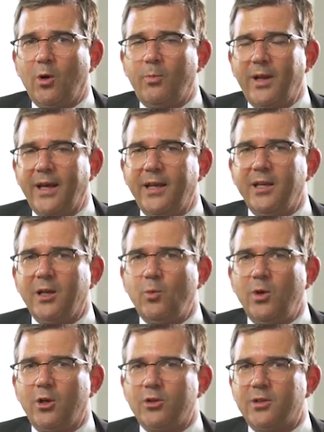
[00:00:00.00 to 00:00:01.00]
planning, and
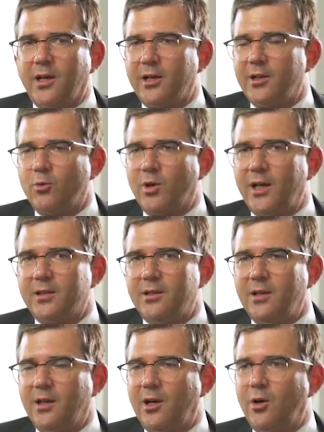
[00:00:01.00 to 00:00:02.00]
we are starting right
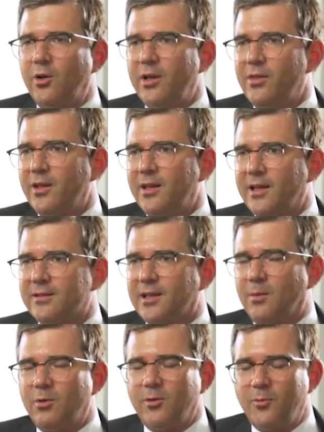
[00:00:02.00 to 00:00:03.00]
now in the next
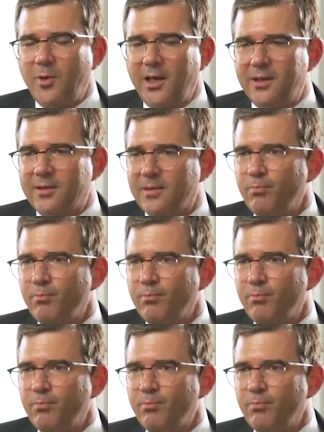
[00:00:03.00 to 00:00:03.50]
couple of weeks